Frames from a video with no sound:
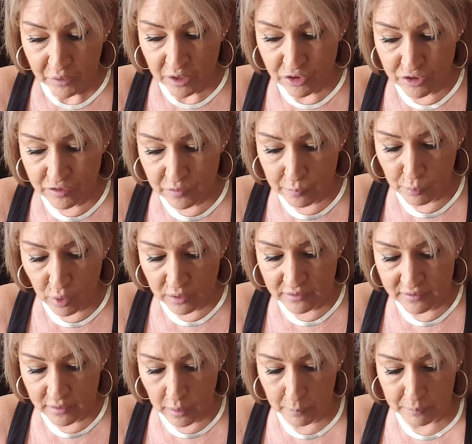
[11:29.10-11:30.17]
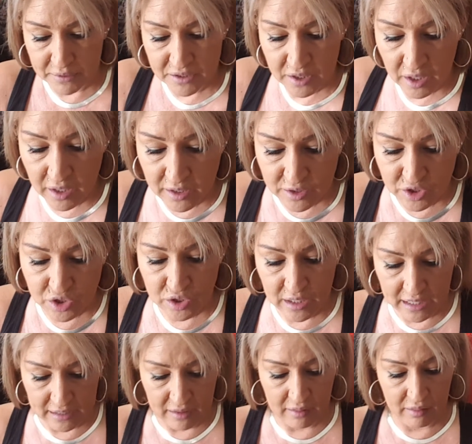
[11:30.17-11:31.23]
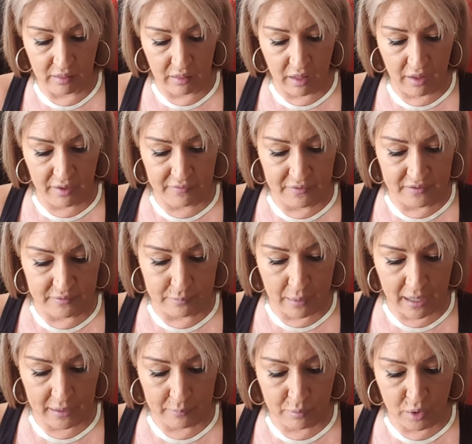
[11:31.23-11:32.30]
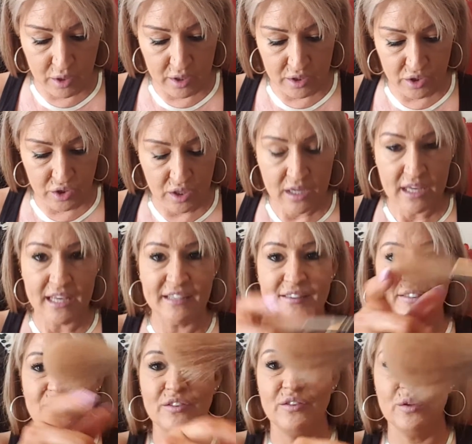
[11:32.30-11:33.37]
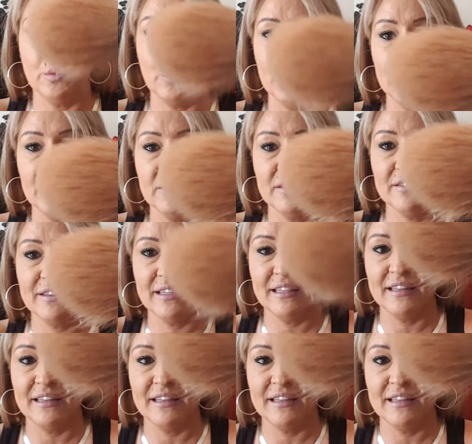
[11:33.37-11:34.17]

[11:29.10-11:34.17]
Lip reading: just to bronze it up a touch. And I love this MAC brush. It's the one that looks like